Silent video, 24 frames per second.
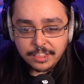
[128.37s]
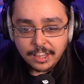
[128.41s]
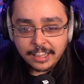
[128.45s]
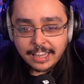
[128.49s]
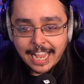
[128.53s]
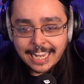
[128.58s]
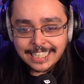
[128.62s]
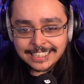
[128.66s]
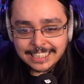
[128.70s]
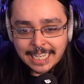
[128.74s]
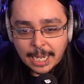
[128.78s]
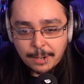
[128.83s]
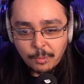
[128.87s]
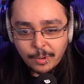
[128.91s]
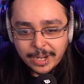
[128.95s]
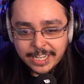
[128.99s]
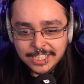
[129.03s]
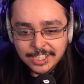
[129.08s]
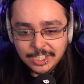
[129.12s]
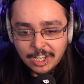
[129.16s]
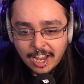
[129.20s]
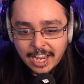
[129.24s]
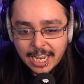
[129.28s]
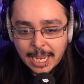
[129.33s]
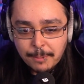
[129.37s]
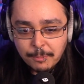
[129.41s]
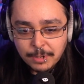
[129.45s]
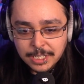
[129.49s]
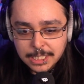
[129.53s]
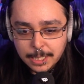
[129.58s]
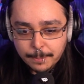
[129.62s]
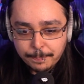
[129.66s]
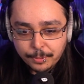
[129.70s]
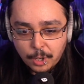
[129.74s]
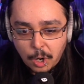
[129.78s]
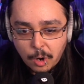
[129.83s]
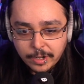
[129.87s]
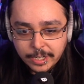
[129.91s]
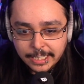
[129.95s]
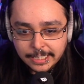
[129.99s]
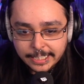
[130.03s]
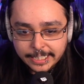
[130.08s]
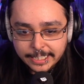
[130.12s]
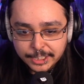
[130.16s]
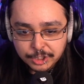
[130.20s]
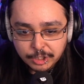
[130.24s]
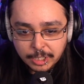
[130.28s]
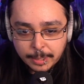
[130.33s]
The last time we saw him was the Brody
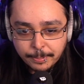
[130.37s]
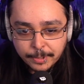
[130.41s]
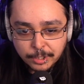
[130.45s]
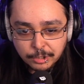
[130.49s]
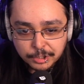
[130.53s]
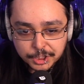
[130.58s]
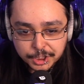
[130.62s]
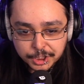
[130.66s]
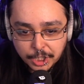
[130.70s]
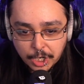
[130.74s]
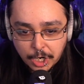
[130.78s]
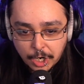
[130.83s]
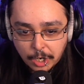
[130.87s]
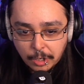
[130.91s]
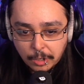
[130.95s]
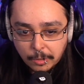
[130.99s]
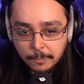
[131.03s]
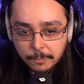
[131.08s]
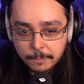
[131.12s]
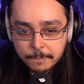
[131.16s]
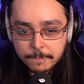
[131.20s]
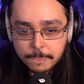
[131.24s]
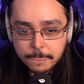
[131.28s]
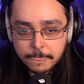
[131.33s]
Lee tribute show.